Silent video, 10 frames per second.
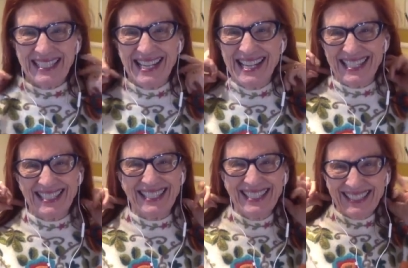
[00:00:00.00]

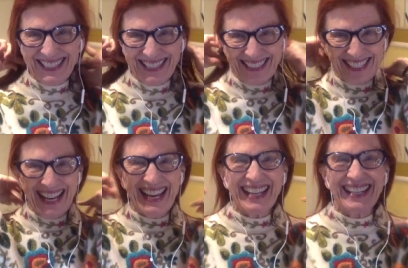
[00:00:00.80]
it's just
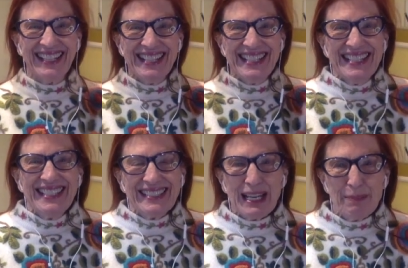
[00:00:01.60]
like
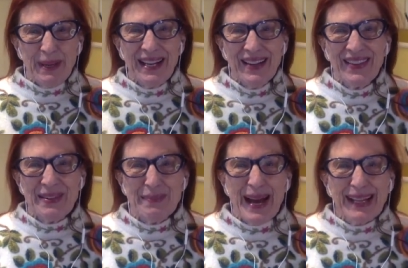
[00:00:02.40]
it's like being on
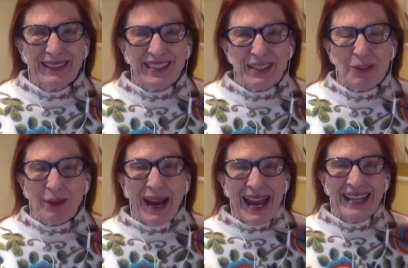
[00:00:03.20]
the back of a
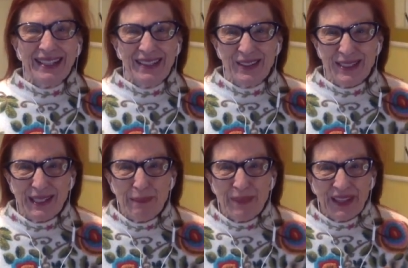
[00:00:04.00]
dragon or
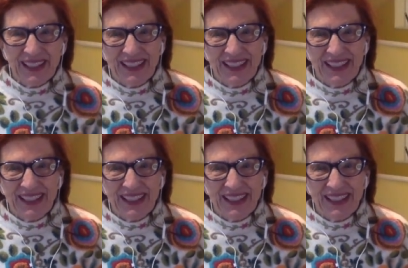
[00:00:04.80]
something,